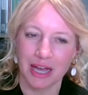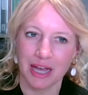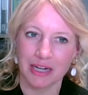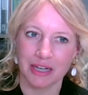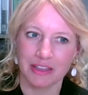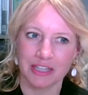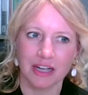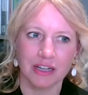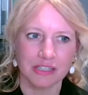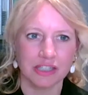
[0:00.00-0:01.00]
and I think
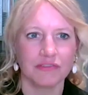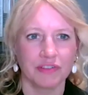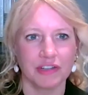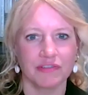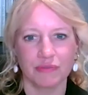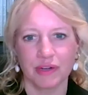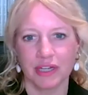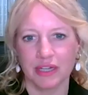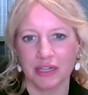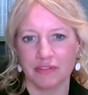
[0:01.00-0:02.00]
I asked Sophie if
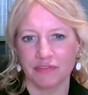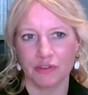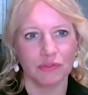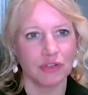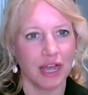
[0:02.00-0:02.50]
you